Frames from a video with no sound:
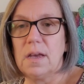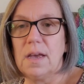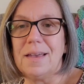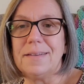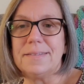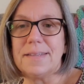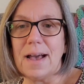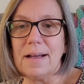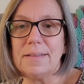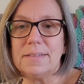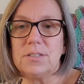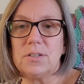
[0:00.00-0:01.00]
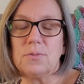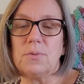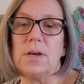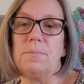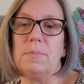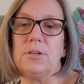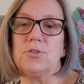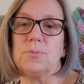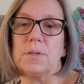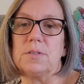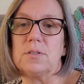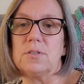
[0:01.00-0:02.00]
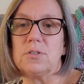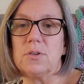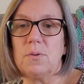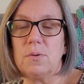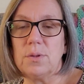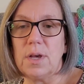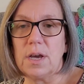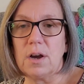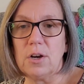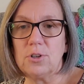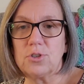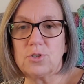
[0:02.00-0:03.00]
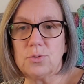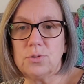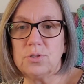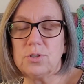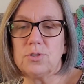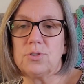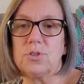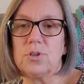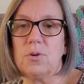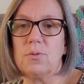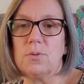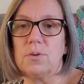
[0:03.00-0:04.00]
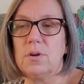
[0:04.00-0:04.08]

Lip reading: exactly to the right measurements. And so like our shoulders don't